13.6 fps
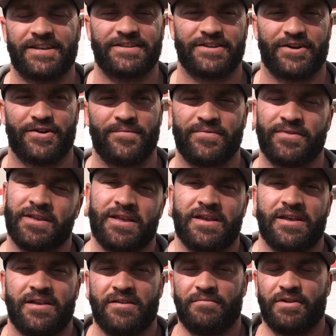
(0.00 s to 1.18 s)
So
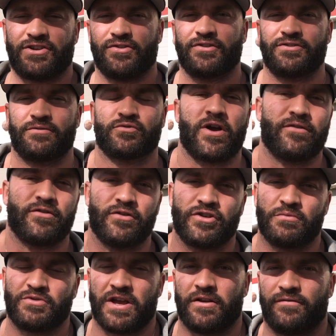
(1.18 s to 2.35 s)
make sure you subscribe to the
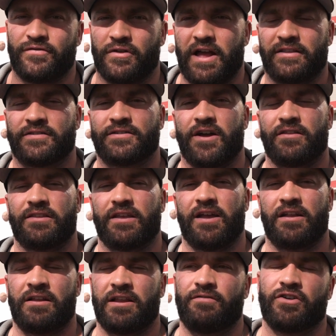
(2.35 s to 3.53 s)
YouTube channel if you like this
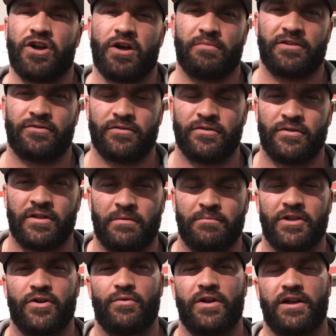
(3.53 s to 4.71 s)
content. Leave a comment to let me
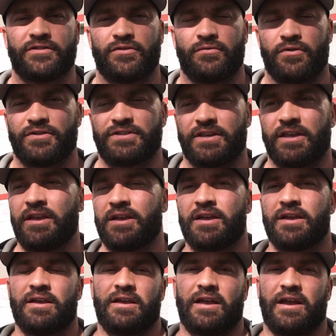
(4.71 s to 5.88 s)
know what else you want to see,
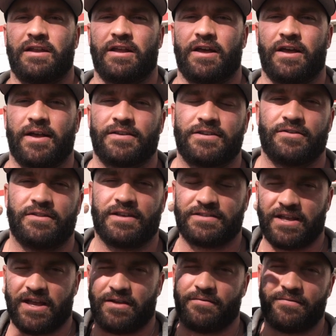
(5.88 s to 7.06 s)
and see you next
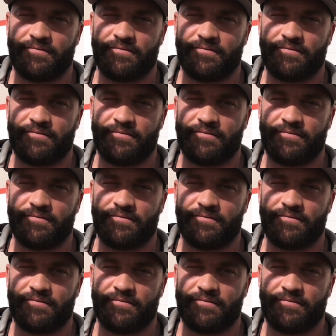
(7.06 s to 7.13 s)
time.